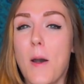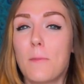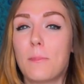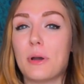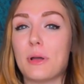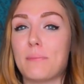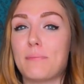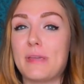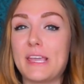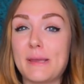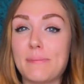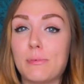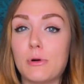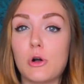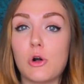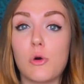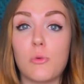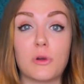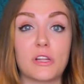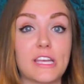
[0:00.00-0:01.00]
But
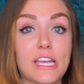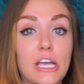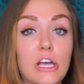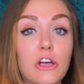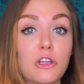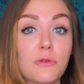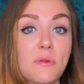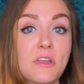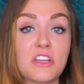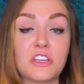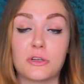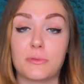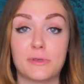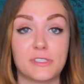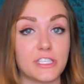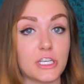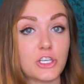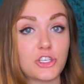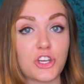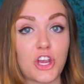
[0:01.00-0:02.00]
people would kill to be in your
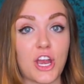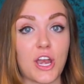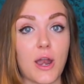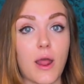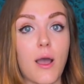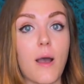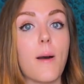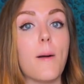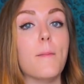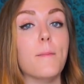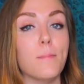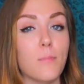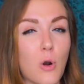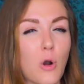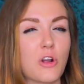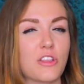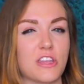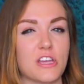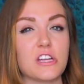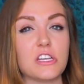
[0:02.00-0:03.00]
position
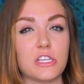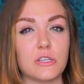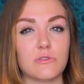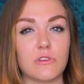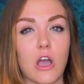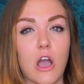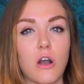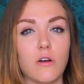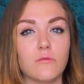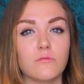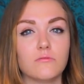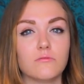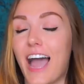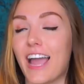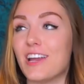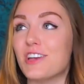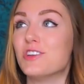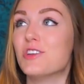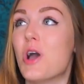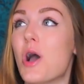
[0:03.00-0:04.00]
more than you know.
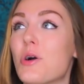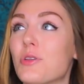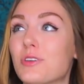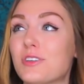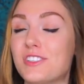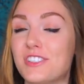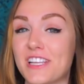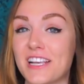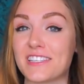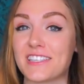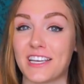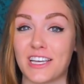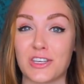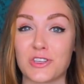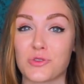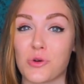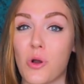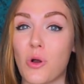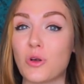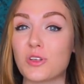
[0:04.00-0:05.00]
I know there's things that
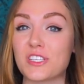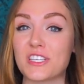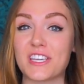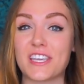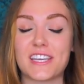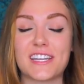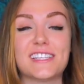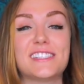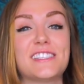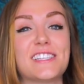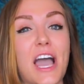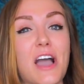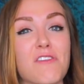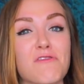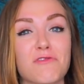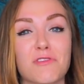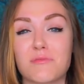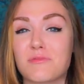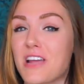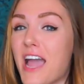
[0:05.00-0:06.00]
control us and get us down
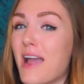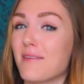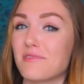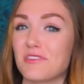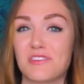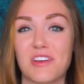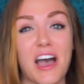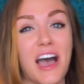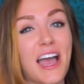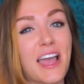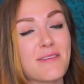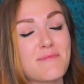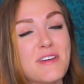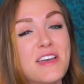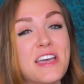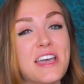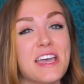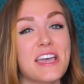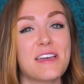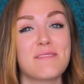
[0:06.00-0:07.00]
from time to time,
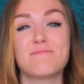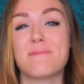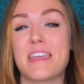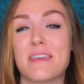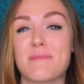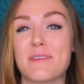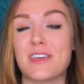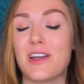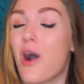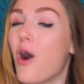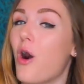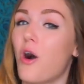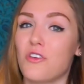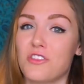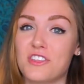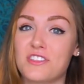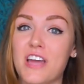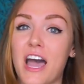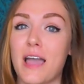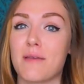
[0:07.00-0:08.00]
maybe all
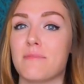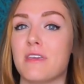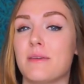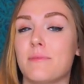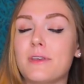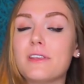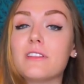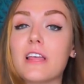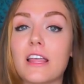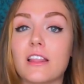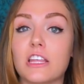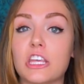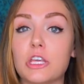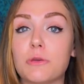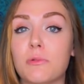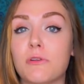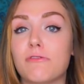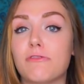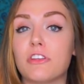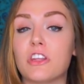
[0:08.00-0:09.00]
the time. Maybe lately
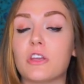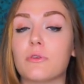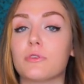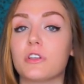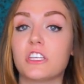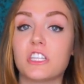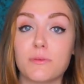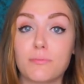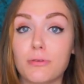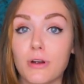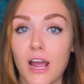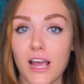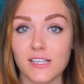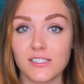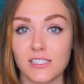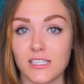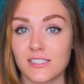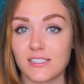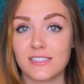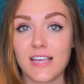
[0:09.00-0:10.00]
you've been feeling really
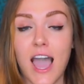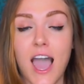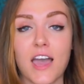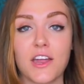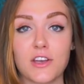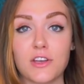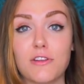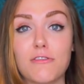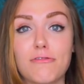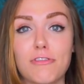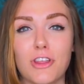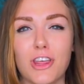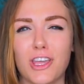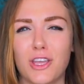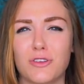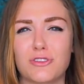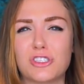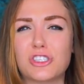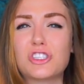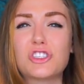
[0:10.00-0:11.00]
depressed and sad and you feel like
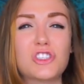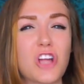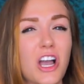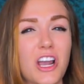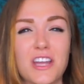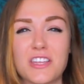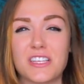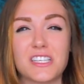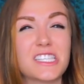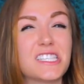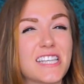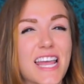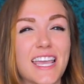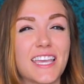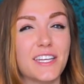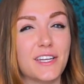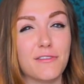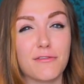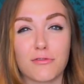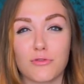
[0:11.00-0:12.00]
you're just stuck in this
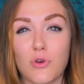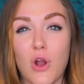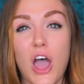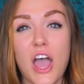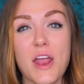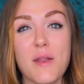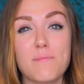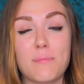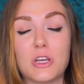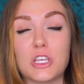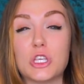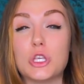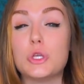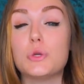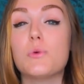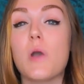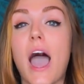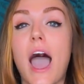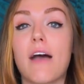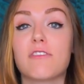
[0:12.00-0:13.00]
negative rut, but
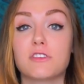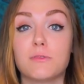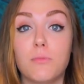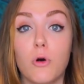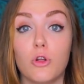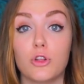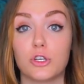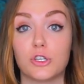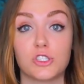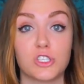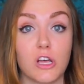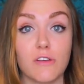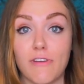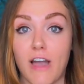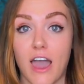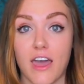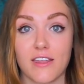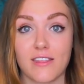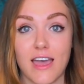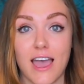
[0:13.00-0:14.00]
you have to pull yourself
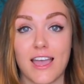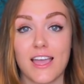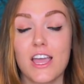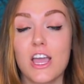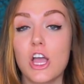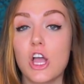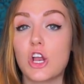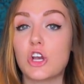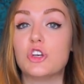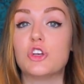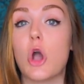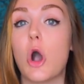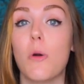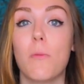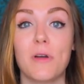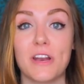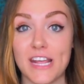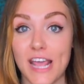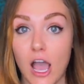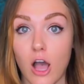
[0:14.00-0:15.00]
out of that.
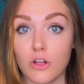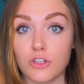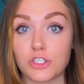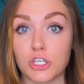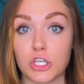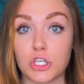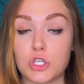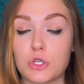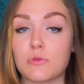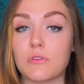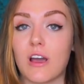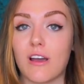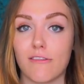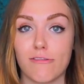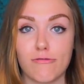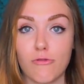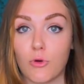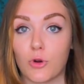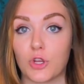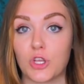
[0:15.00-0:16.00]
Nobody else can do that
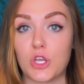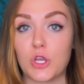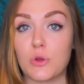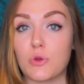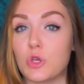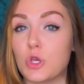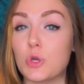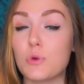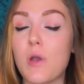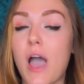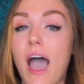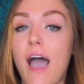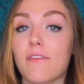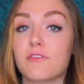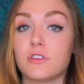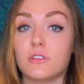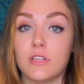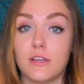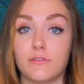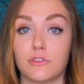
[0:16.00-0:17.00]
for you. You have
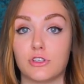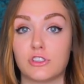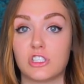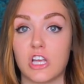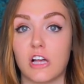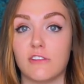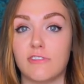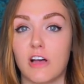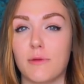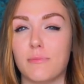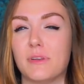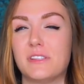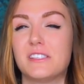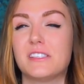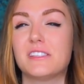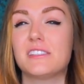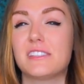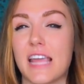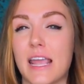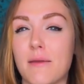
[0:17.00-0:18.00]
to lift yourself up. It's
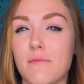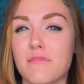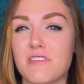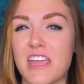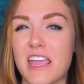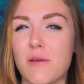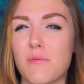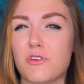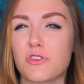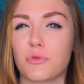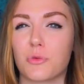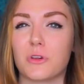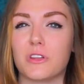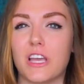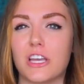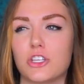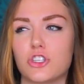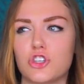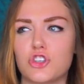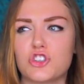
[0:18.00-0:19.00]
the same thing with
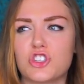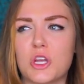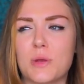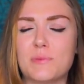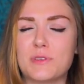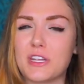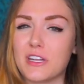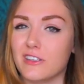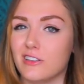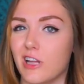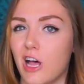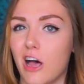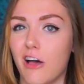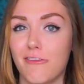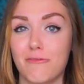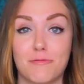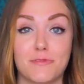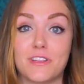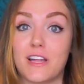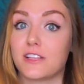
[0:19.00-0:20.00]
relationships and
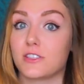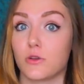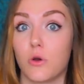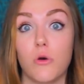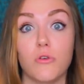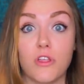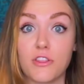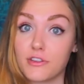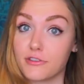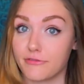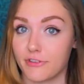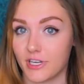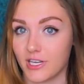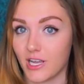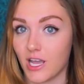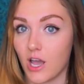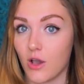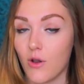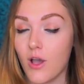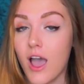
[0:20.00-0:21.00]
love, but that's a whole other
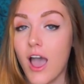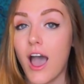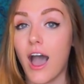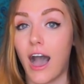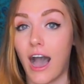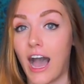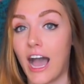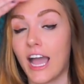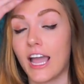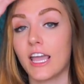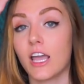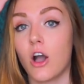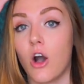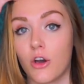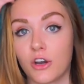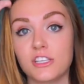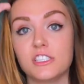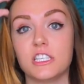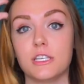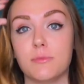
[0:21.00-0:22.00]
video. I
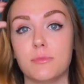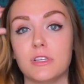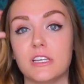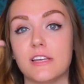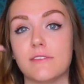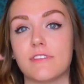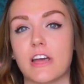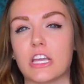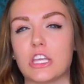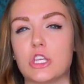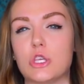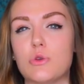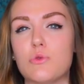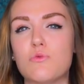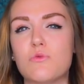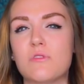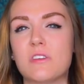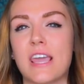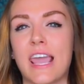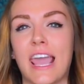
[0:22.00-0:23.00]
honestly believe that
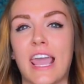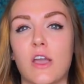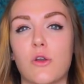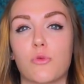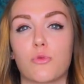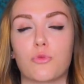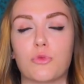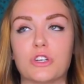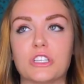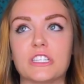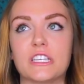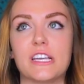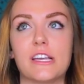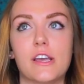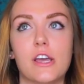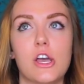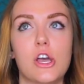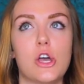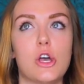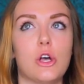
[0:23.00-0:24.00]
you can't really